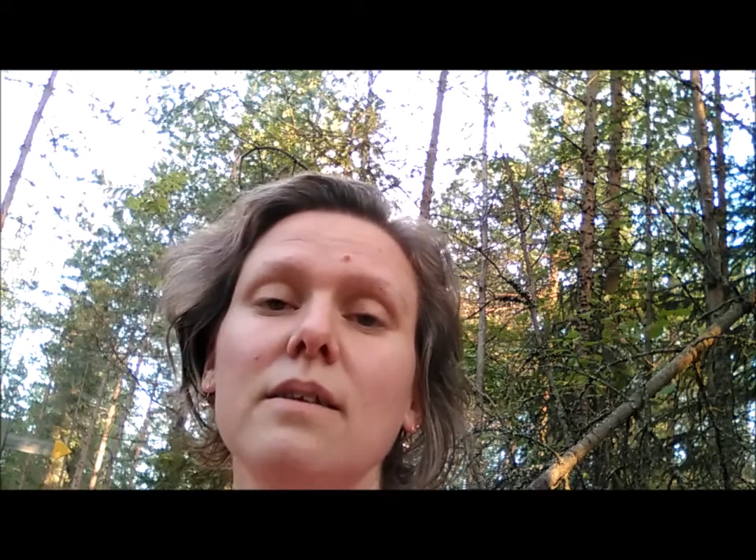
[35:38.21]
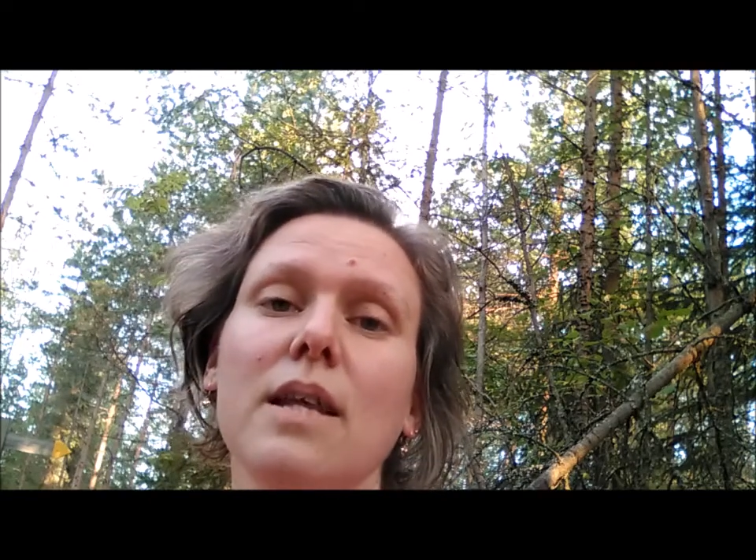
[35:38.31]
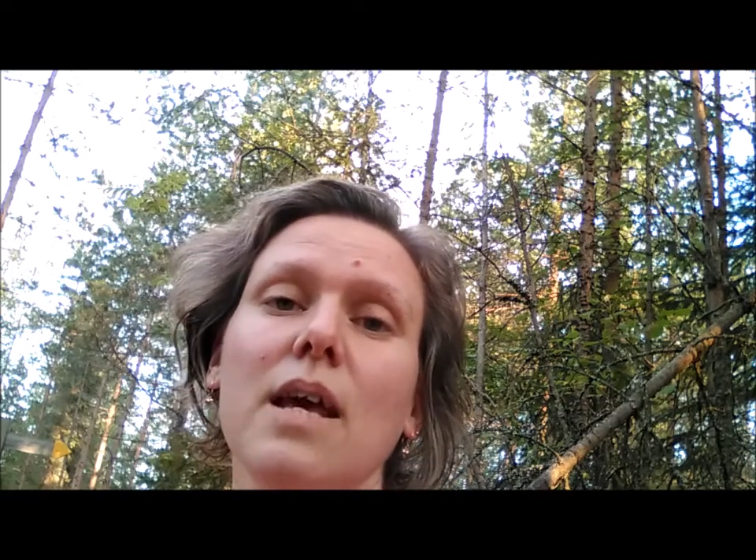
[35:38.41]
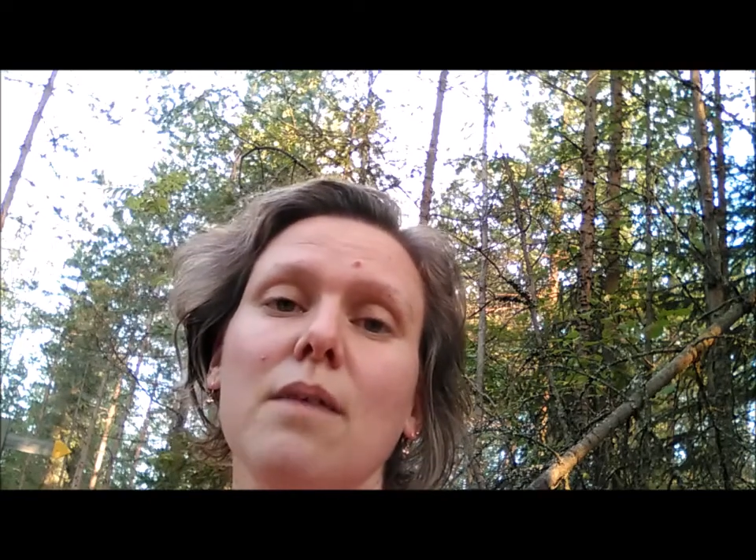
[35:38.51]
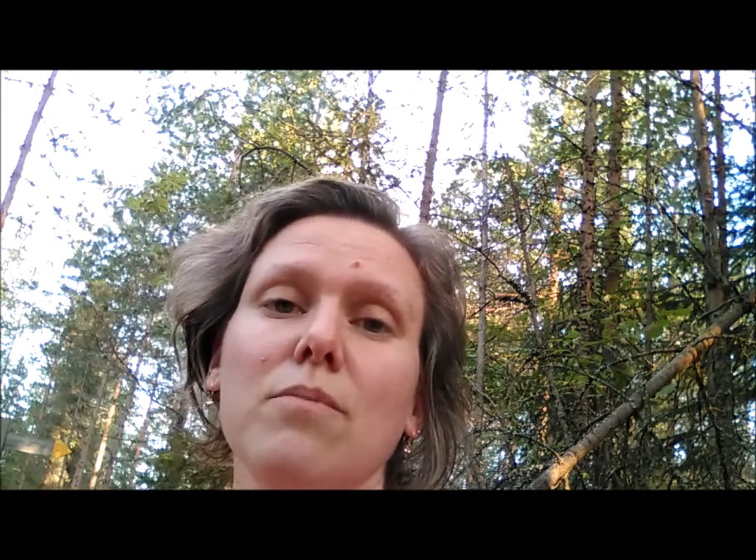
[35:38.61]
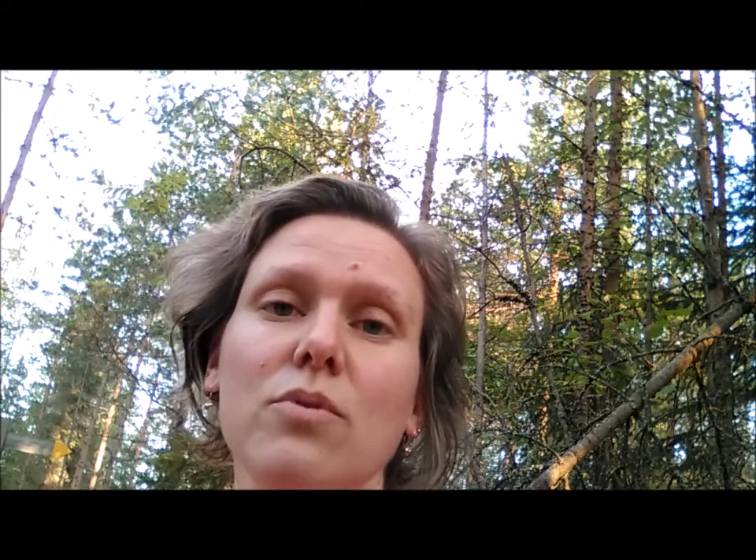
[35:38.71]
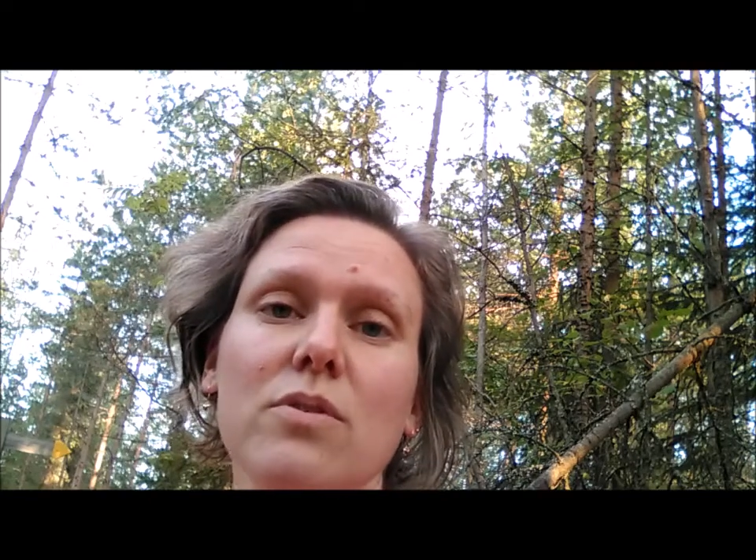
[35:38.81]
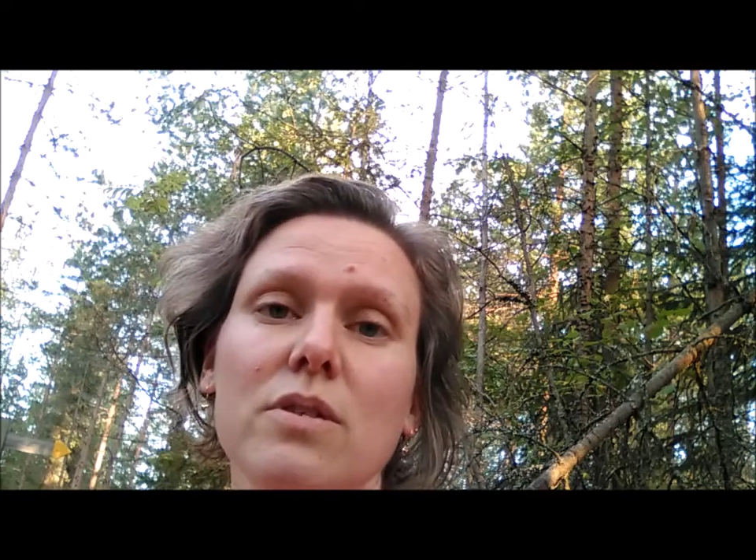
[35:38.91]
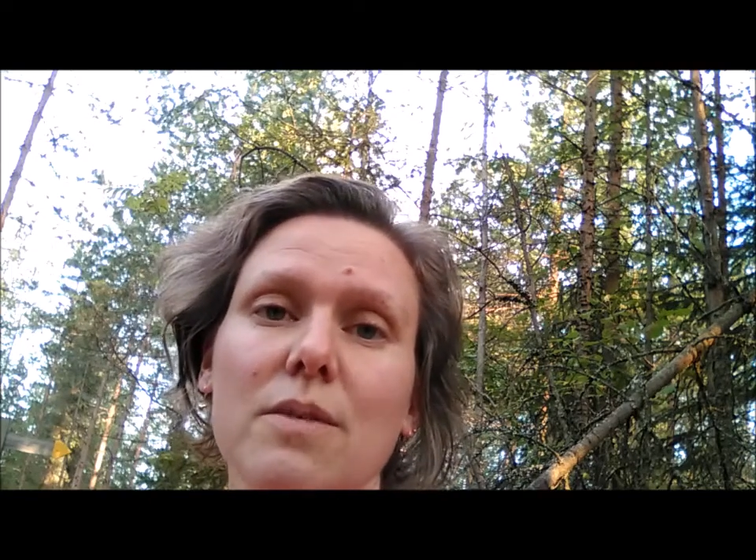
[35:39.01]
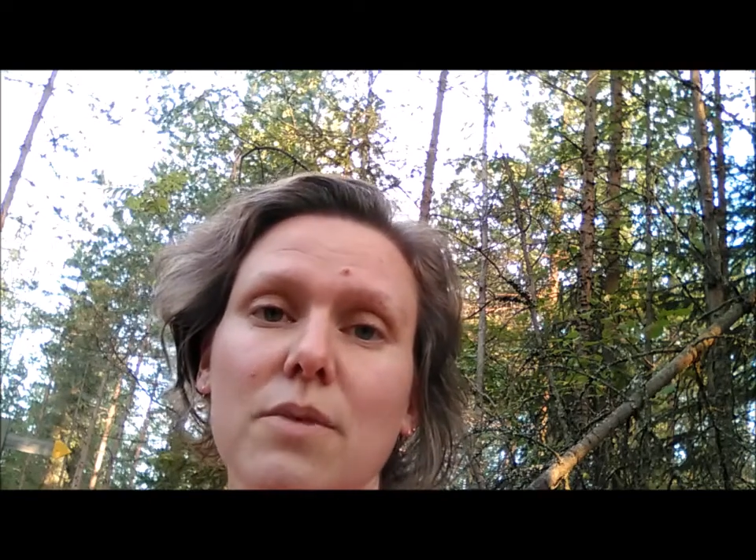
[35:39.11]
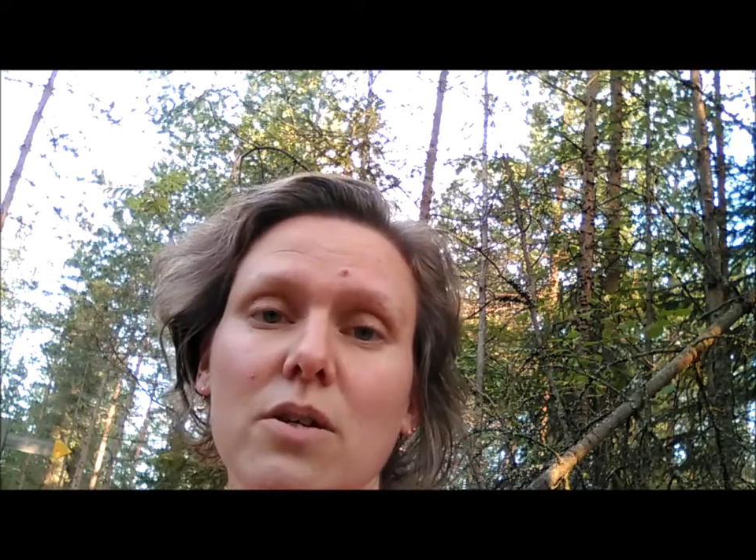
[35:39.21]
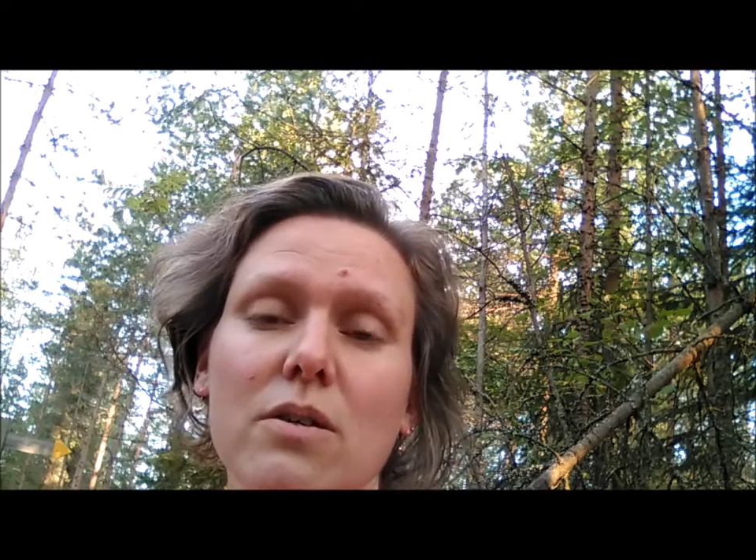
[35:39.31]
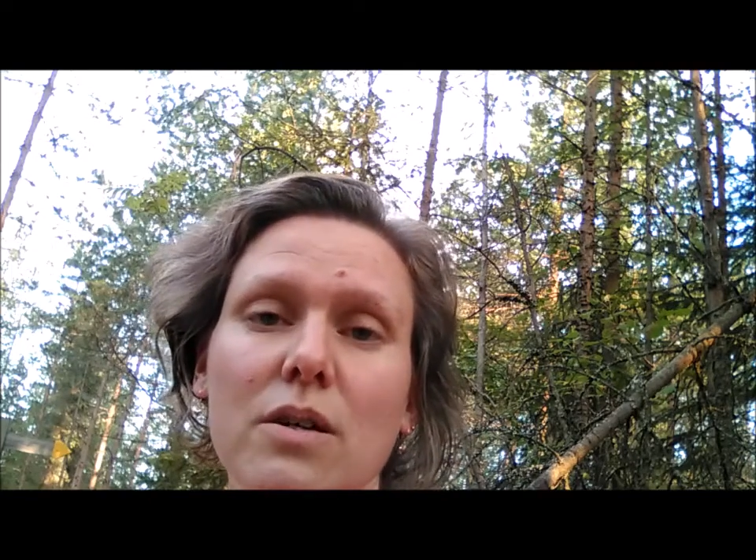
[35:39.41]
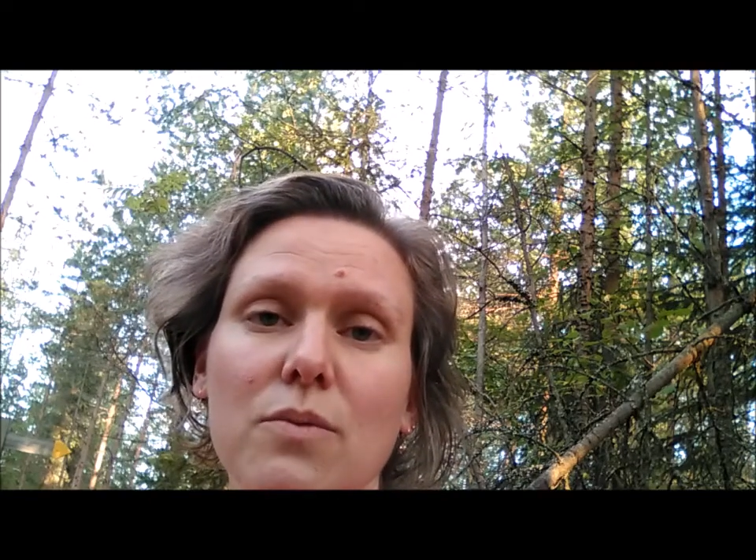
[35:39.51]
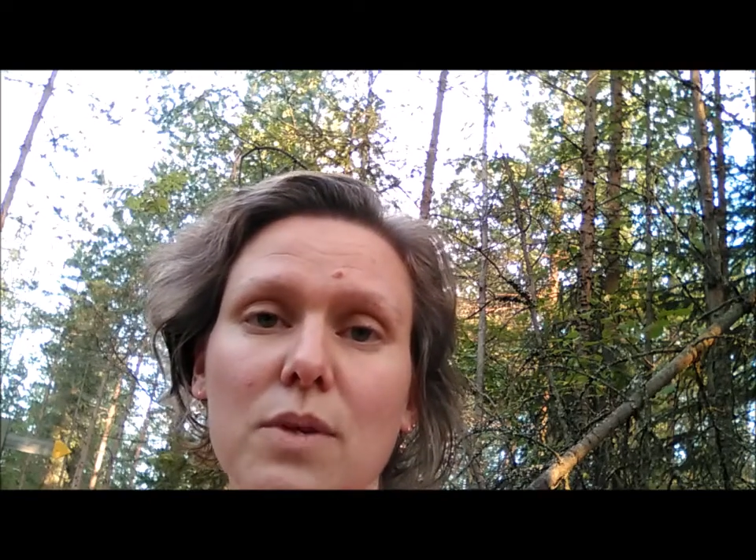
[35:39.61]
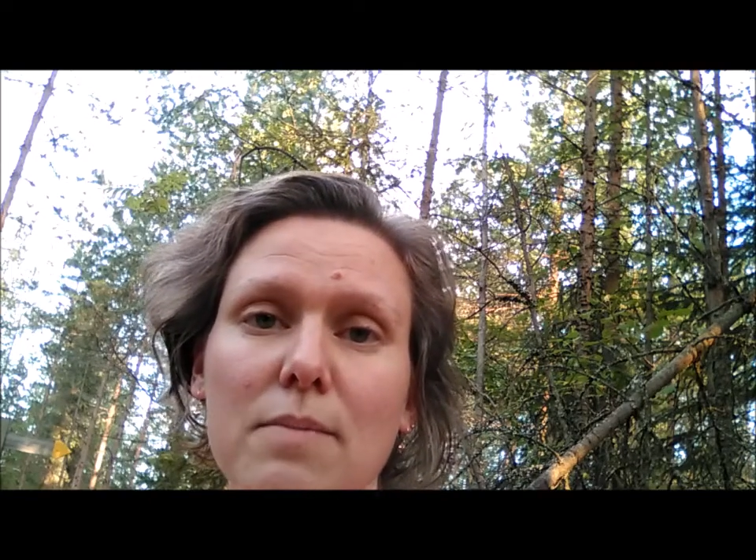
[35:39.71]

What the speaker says: They had bought some yarn with